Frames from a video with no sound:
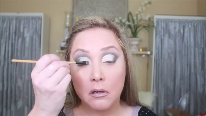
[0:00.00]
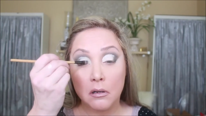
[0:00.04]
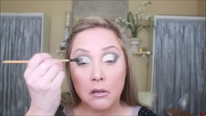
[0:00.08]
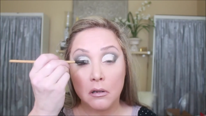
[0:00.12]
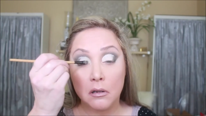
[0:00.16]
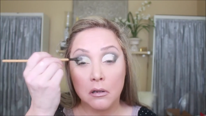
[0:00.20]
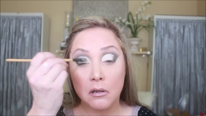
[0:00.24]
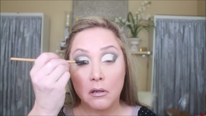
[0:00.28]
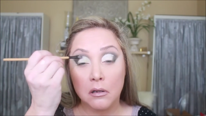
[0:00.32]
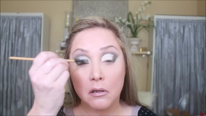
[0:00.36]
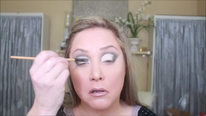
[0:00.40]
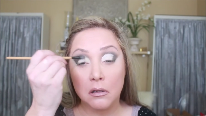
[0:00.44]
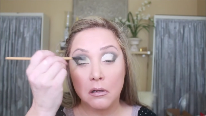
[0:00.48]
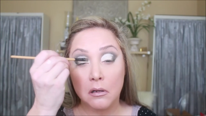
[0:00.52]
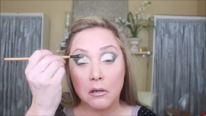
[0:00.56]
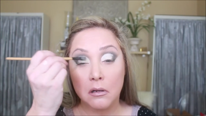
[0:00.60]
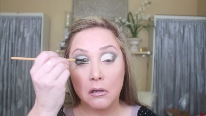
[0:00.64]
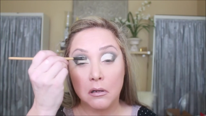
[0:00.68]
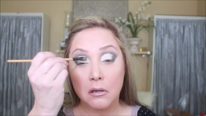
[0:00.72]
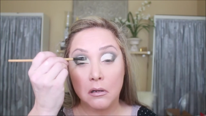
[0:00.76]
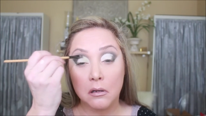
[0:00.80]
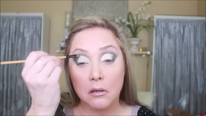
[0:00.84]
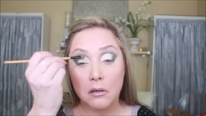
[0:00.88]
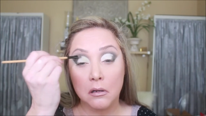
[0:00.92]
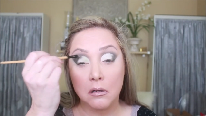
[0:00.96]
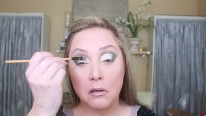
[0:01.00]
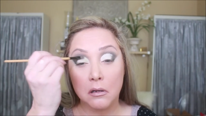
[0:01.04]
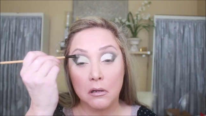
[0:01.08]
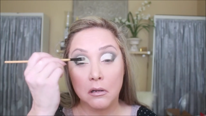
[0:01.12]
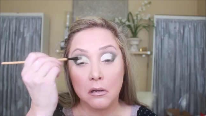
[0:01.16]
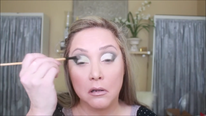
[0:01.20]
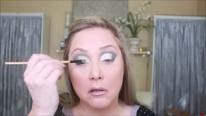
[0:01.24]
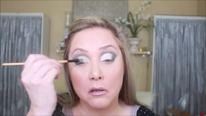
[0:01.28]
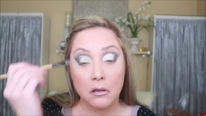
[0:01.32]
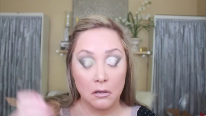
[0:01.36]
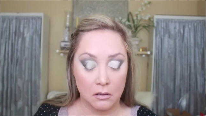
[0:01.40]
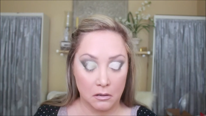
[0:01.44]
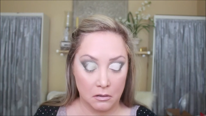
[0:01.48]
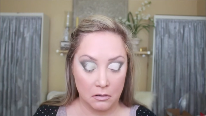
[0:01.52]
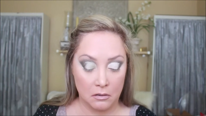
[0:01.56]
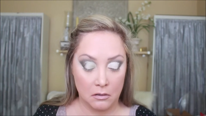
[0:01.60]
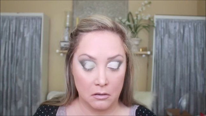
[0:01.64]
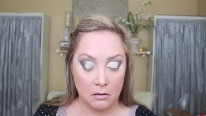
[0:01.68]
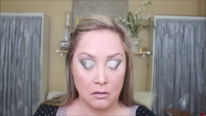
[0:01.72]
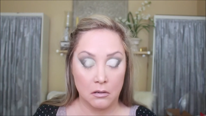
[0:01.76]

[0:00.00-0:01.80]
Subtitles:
[no speech]